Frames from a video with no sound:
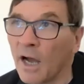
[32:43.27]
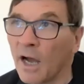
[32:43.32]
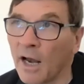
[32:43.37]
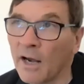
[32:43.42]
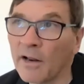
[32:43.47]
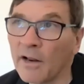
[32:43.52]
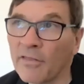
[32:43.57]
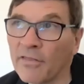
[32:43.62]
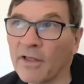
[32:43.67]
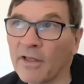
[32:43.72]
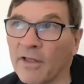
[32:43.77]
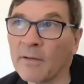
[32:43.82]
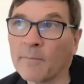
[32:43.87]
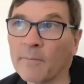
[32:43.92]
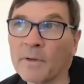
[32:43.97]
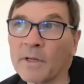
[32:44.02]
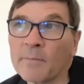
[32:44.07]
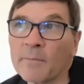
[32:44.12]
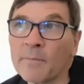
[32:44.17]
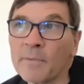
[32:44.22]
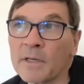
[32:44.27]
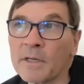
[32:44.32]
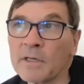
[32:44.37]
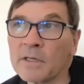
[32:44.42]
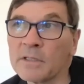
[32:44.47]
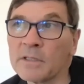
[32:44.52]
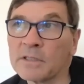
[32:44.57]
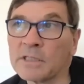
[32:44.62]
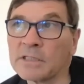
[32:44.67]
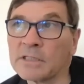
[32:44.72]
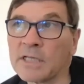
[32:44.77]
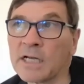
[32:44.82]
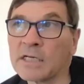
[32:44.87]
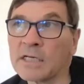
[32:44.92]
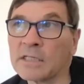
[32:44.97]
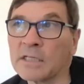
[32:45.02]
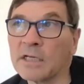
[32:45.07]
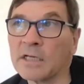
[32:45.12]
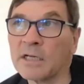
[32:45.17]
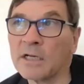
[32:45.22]
and I think be, because it's
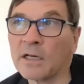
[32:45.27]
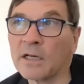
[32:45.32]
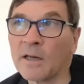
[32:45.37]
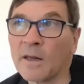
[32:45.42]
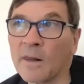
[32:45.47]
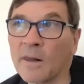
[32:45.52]
actually,